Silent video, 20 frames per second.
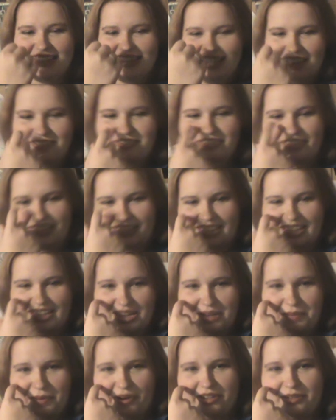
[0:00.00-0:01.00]
I'm
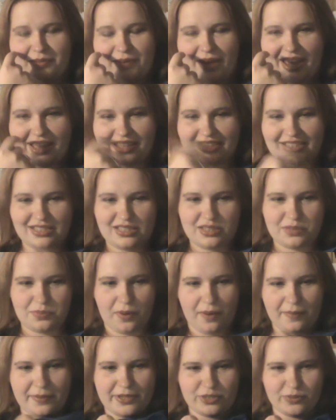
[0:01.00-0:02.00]
thinking about it in my head. This is
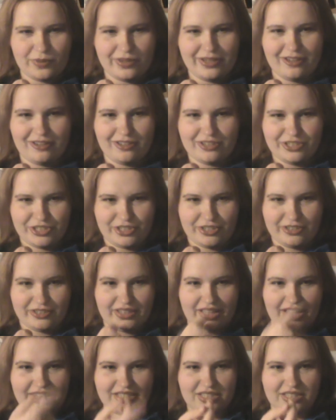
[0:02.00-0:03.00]
probably a $20 shirt.
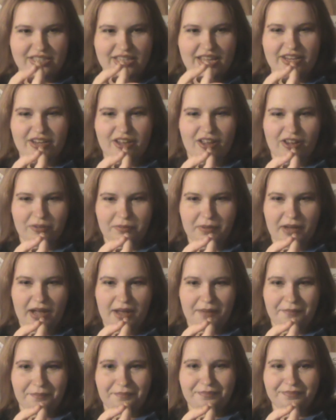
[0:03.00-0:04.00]
That's a $10
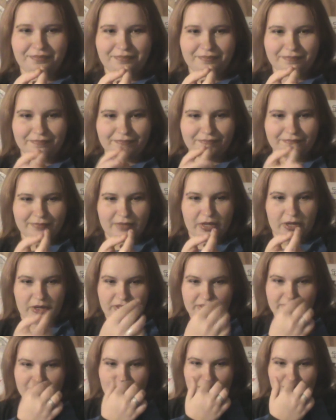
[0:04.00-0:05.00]
pop. Or
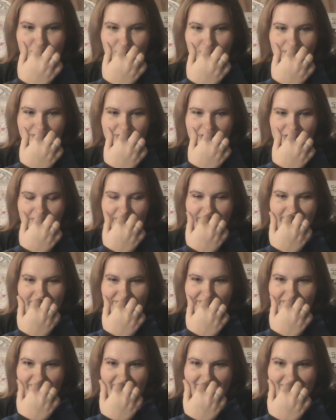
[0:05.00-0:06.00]
a $12 at
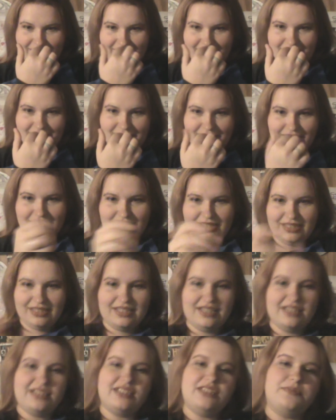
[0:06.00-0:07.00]
the very least.
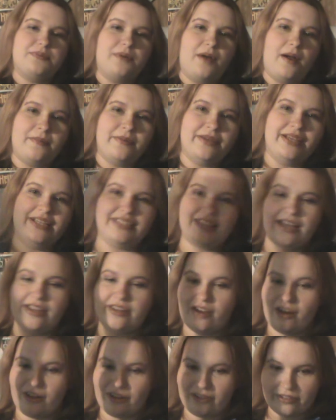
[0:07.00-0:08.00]
This is probably a
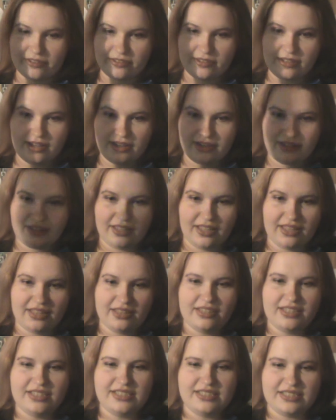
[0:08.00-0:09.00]
$10 thing,
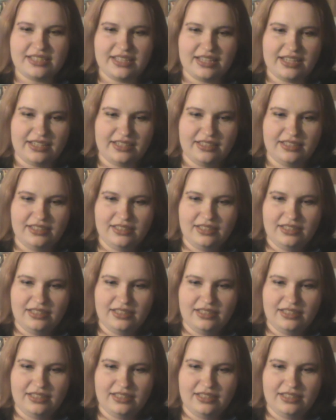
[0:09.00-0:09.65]
and this thing